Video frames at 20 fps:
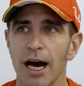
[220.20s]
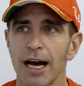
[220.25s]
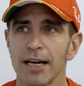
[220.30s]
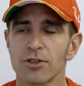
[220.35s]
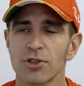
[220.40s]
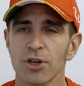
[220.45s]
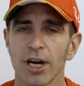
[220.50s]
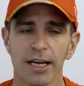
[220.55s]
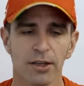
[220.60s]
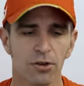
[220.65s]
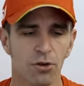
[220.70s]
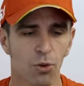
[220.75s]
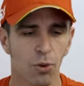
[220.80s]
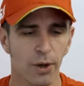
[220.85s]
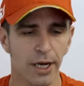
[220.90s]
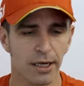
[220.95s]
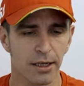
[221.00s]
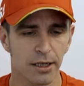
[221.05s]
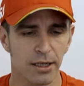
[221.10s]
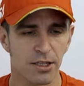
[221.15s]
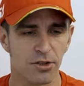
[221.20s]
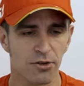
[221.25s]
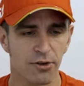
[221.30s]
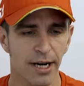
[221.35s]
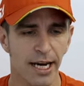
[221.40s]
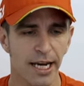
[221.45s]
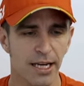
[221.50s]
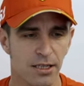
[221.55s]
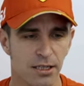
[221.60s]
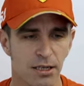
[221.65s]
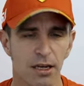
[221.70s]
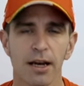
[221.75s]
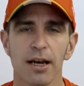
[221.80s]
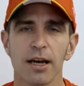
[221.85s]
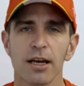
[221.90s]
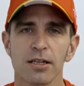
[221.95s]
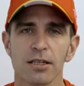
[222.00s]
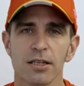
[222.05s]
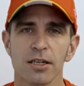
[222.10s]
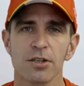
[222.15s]
I tried to win this race
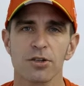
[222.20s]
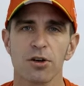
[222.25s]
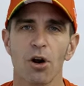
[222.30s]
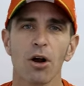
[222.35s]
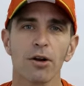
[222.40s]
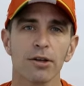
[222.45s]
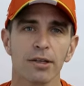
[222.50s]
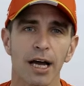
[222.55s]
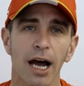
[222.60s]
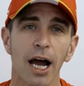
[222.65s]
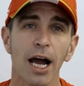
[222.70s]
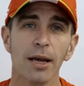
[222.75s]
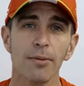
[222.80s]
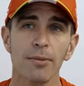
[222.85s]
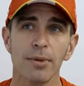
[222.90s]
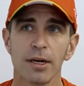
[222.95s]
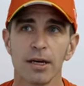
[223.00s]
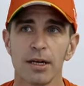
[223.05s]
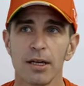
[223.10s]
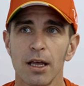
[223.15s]
since a long time.